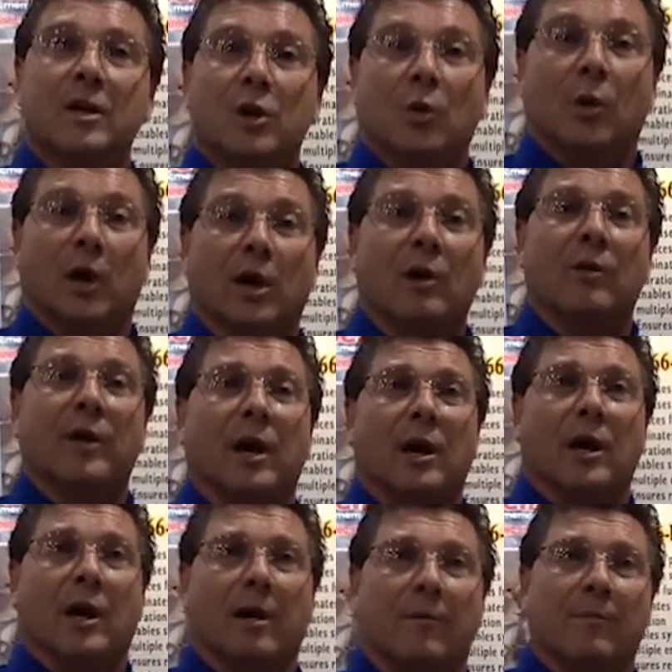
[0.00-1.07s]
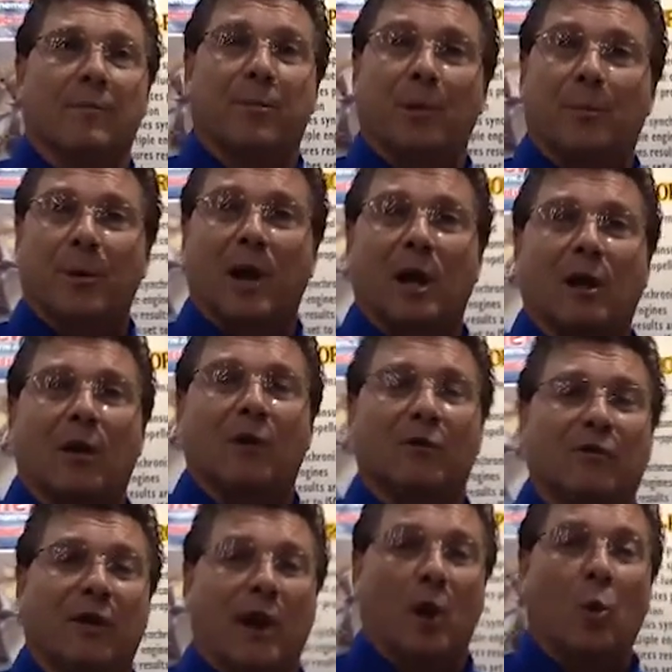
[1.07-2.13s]
Well,
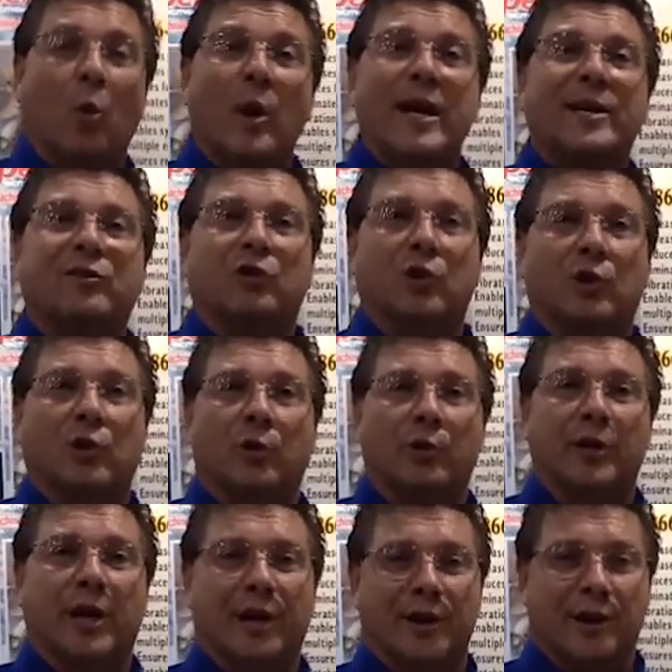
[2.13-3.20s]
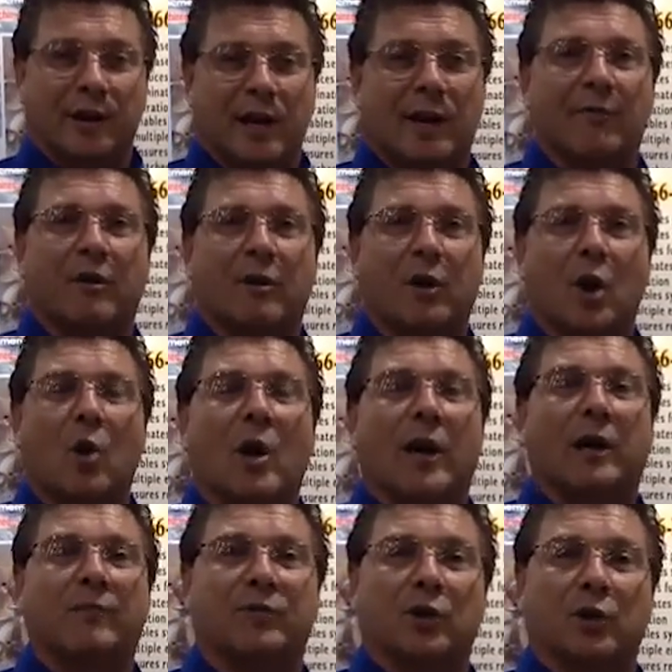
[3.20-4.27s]
propellers that we tune never go
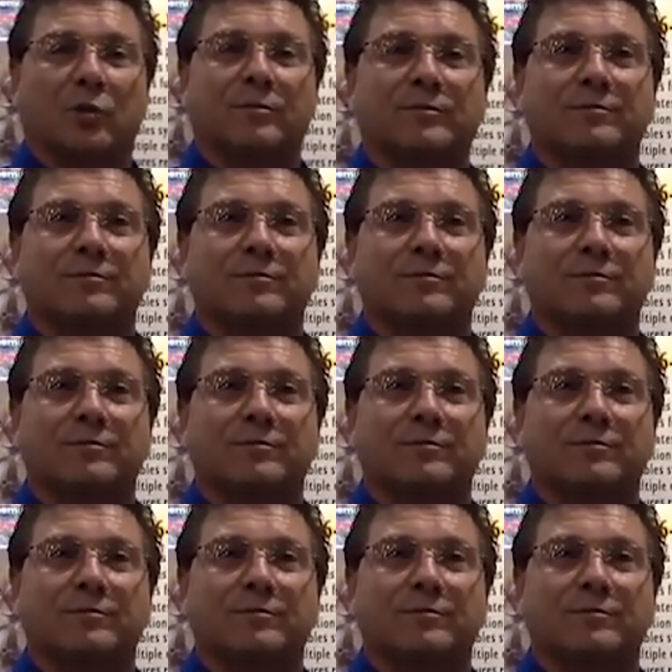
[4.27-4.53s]
out of tune.